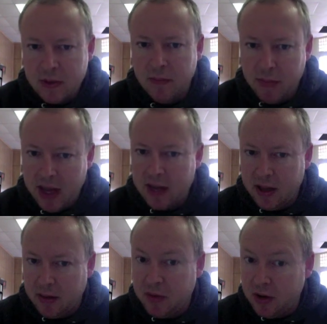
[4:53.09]
Make
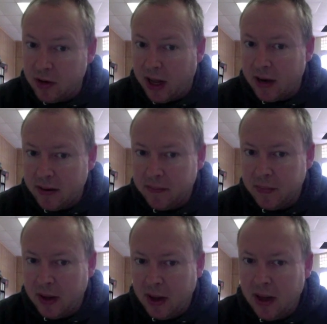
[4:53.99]
them do that.
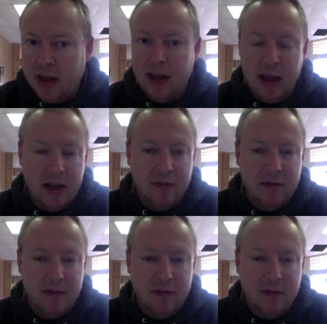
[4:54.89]
And